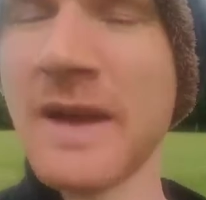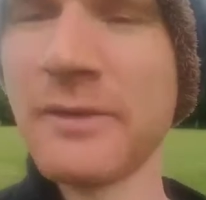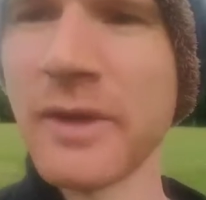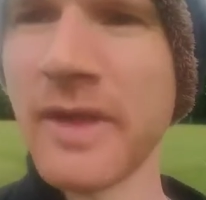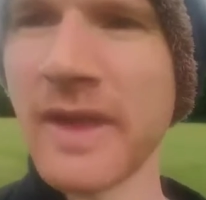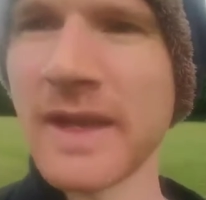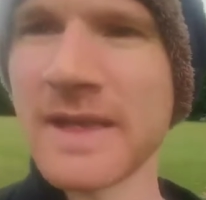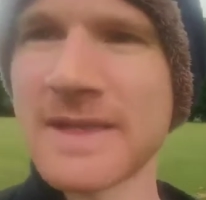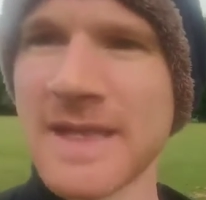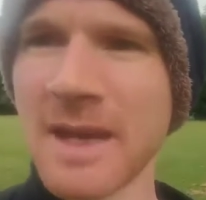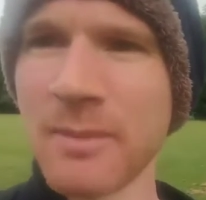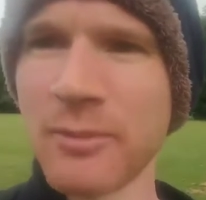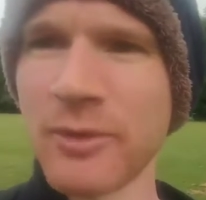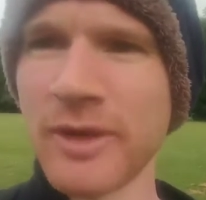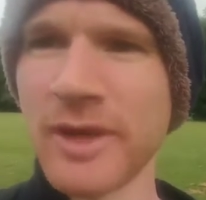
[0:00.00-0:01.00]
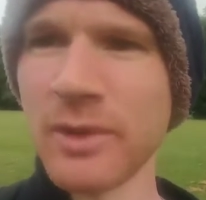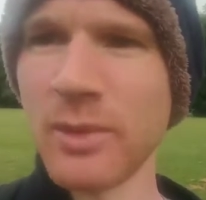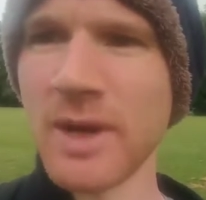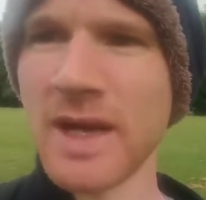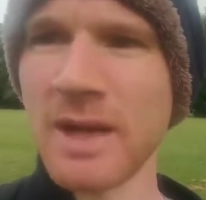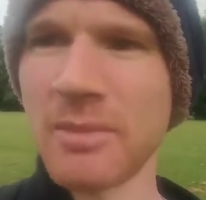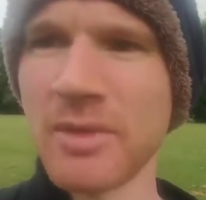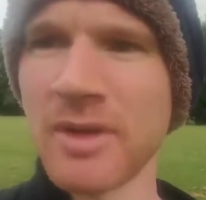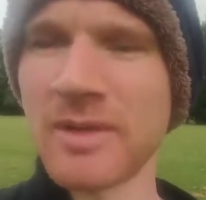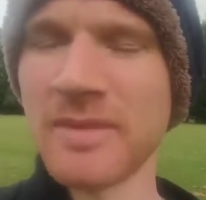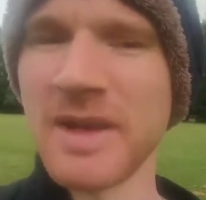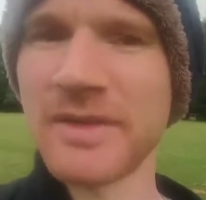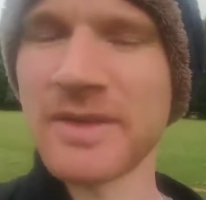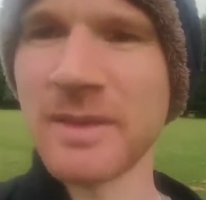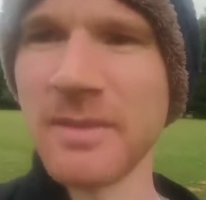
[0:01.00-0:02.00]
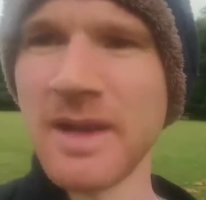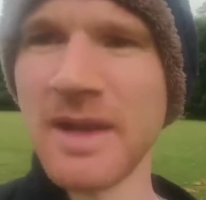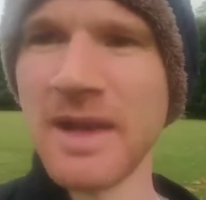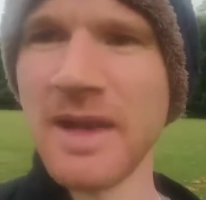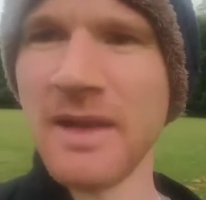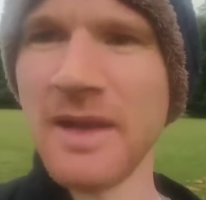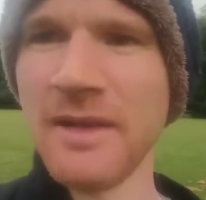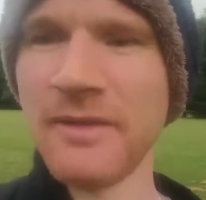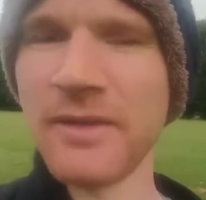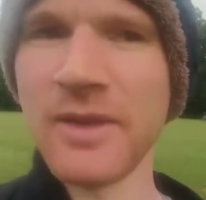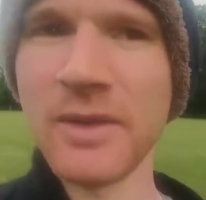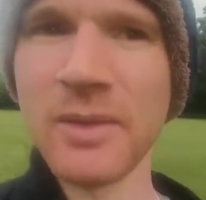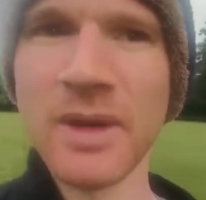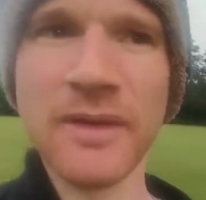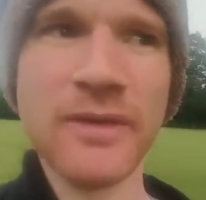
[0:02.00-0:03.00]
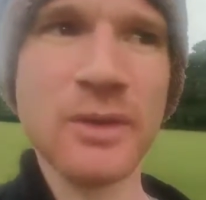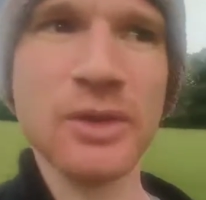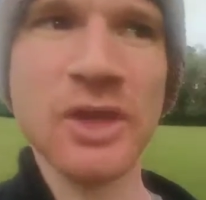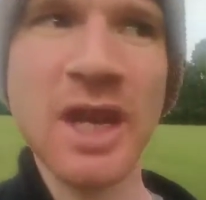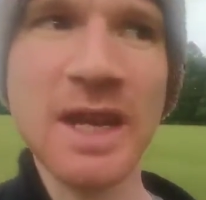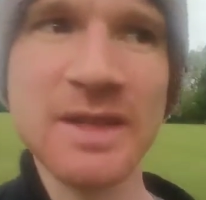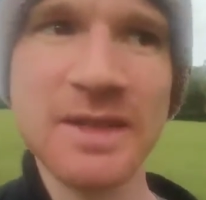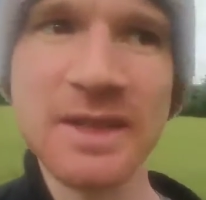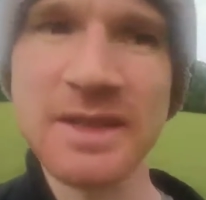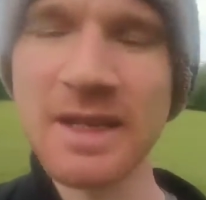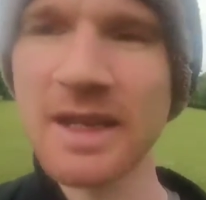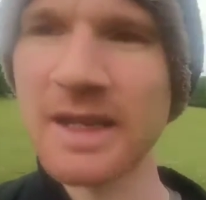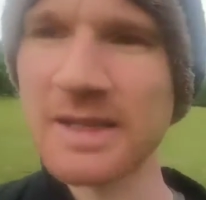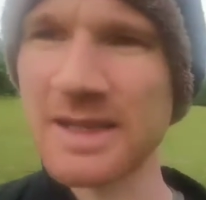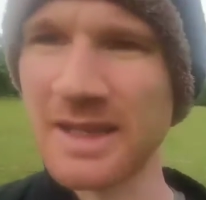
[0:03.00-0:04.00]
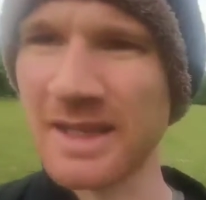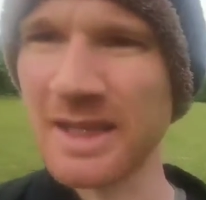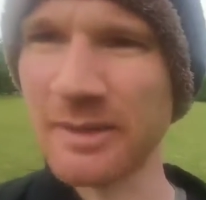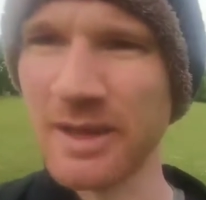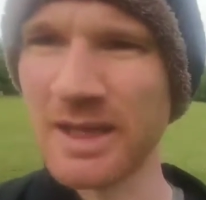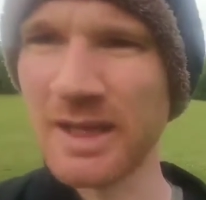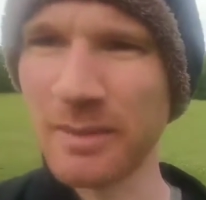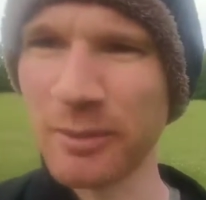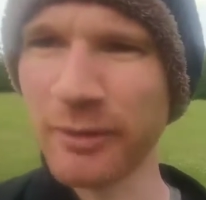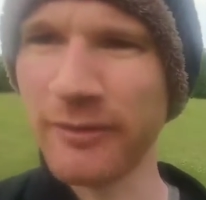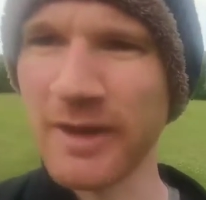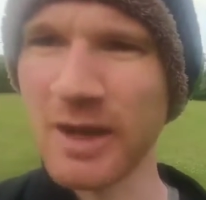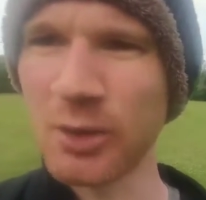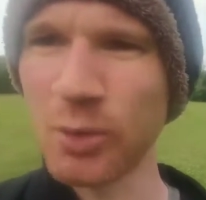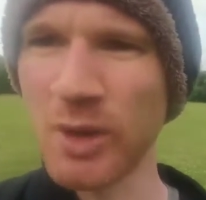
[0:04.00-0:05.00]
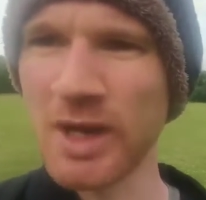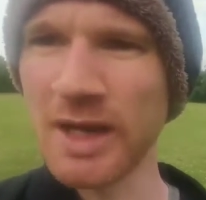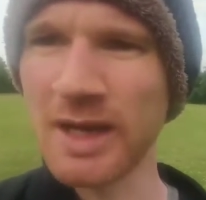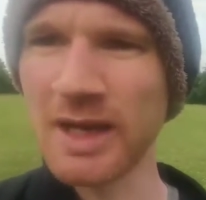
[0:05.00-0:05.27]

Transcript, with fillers: everything is temporary in a way, but if some if you if you change society in a, in a profound